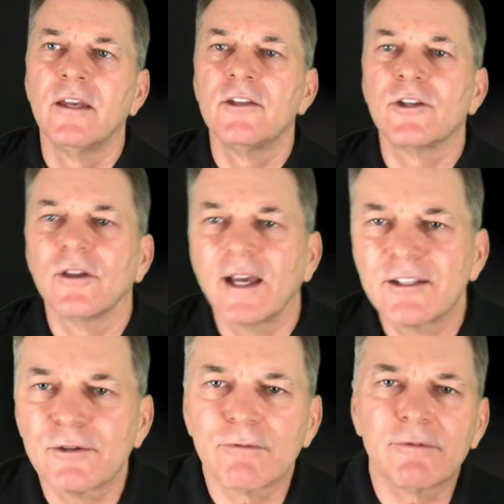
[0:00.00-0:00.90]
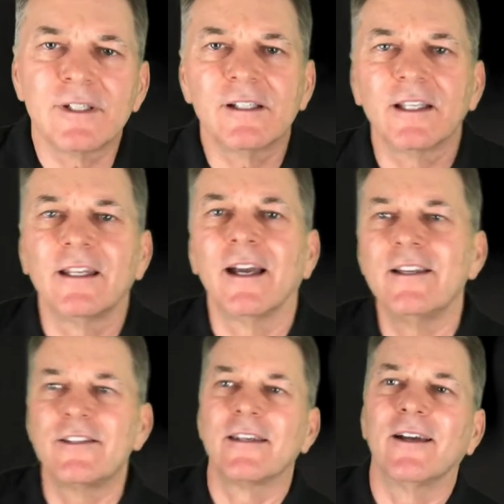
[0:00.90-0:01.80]
So that's a really
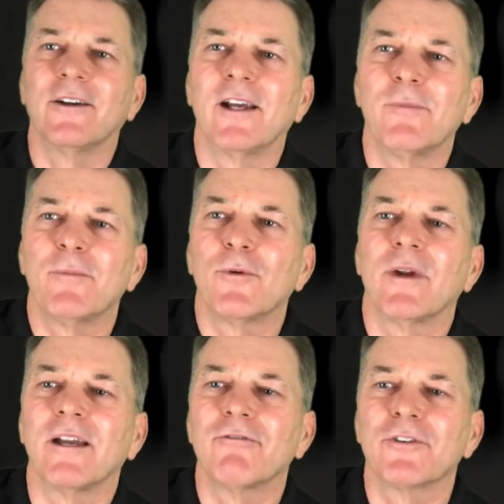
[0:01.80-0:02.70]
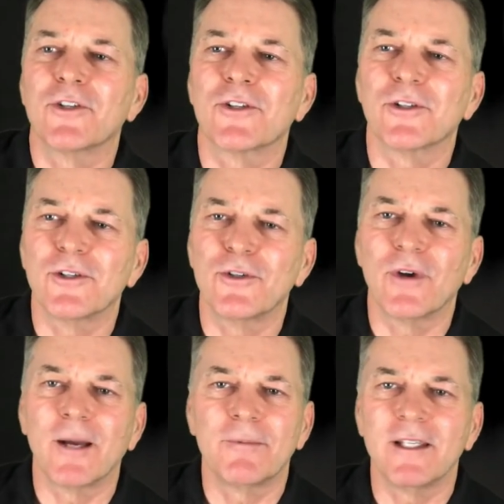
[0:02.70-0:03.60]
nice sound. I remember when I first learned
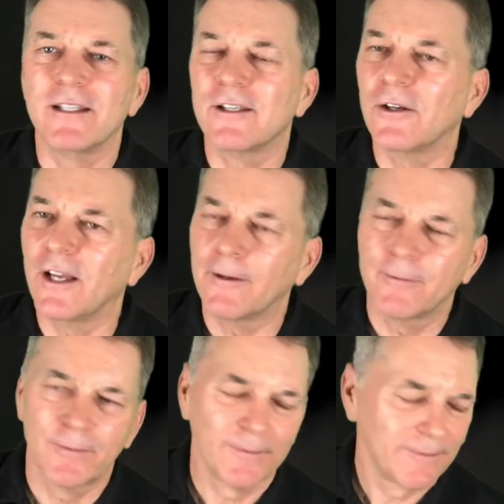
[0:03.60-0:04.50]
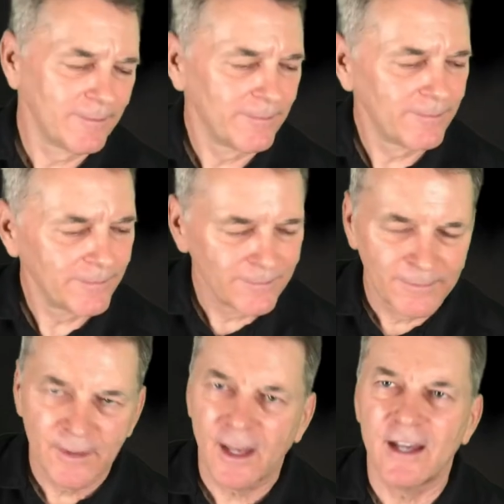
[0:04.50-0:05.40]
drop D tuning,
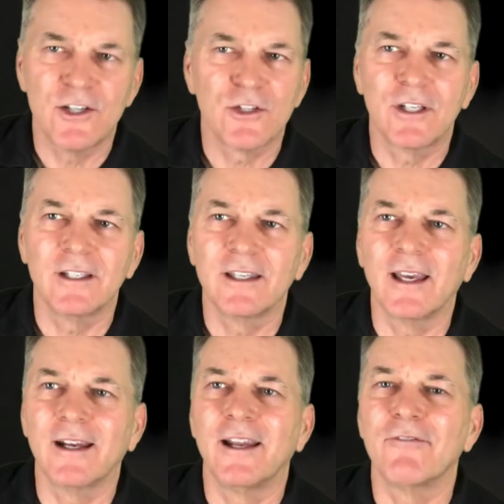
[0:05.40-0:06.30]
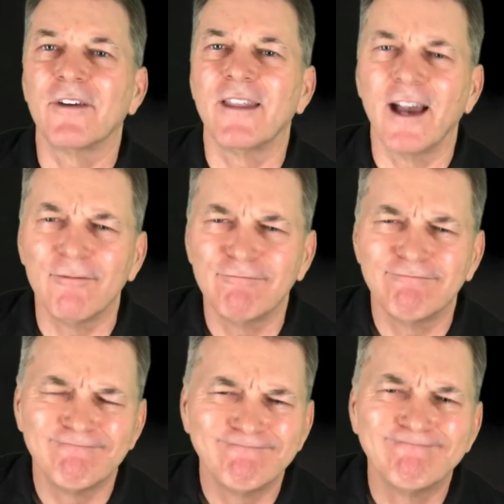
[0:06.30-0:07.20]
I just couldn't get enough of that
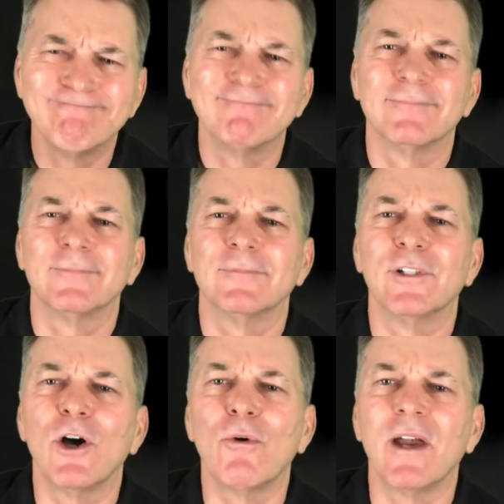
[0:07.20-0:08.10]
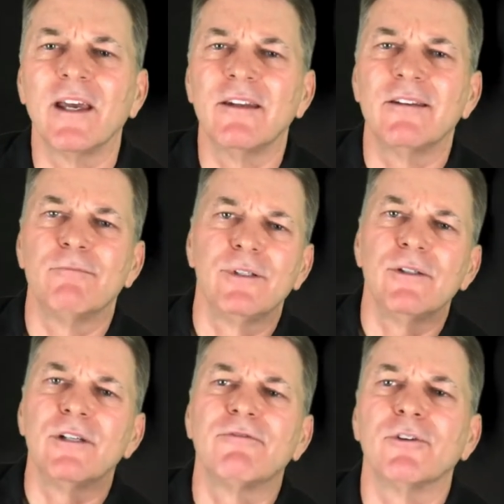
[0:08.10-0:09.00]
low end,
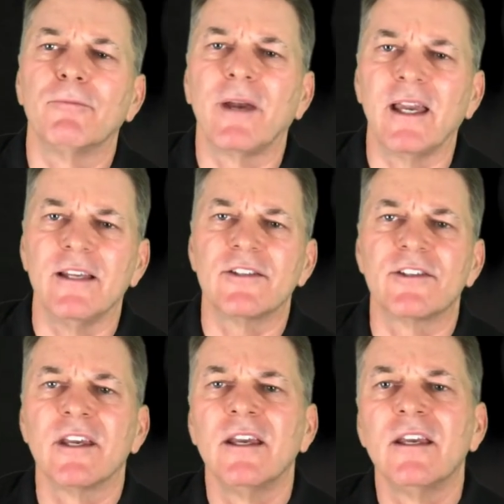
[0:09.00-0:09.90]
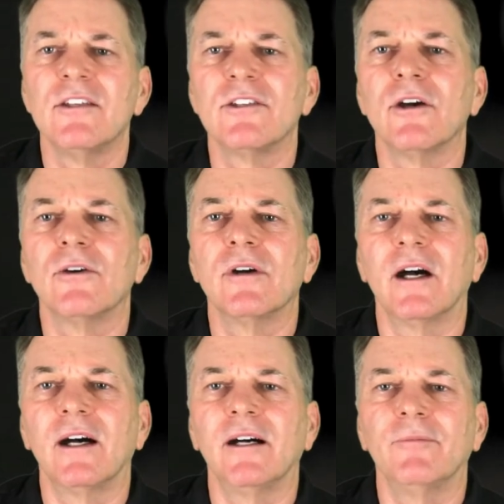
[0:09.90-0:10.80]
beautiful bass.
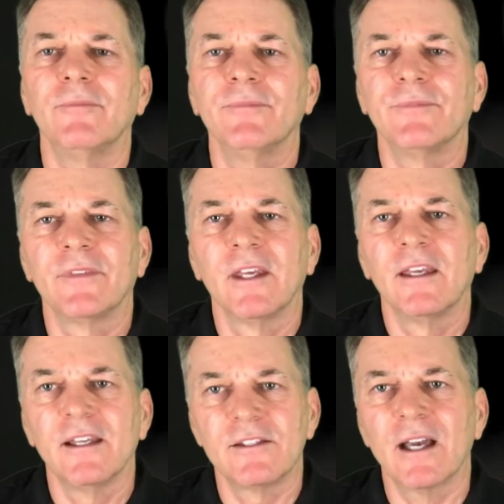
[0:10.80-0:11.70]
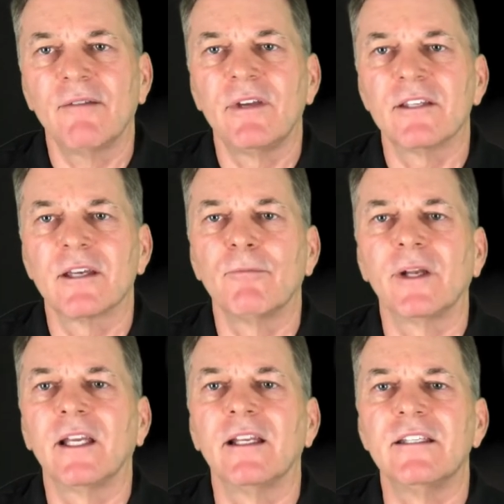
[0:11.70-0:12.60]
So, it's obvious I'm
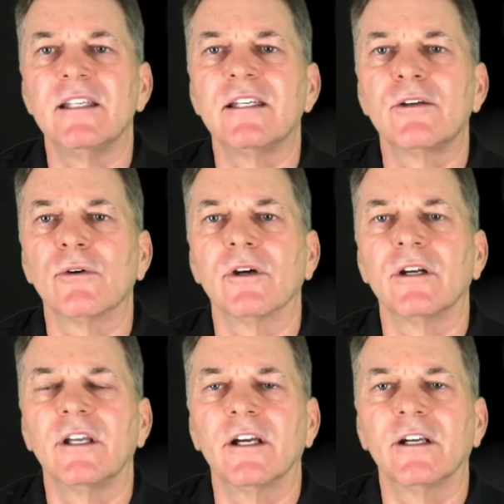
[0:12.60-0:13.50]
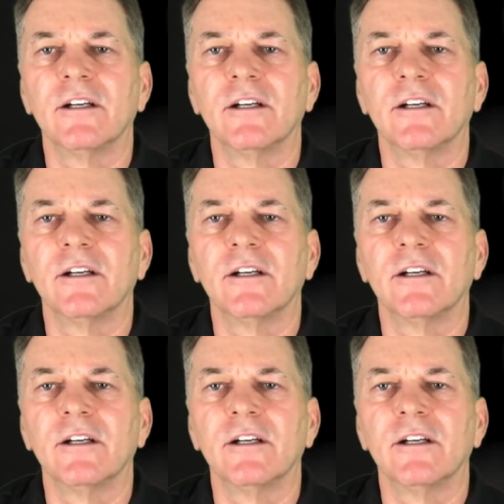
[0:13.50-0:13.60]
playing a D chord here.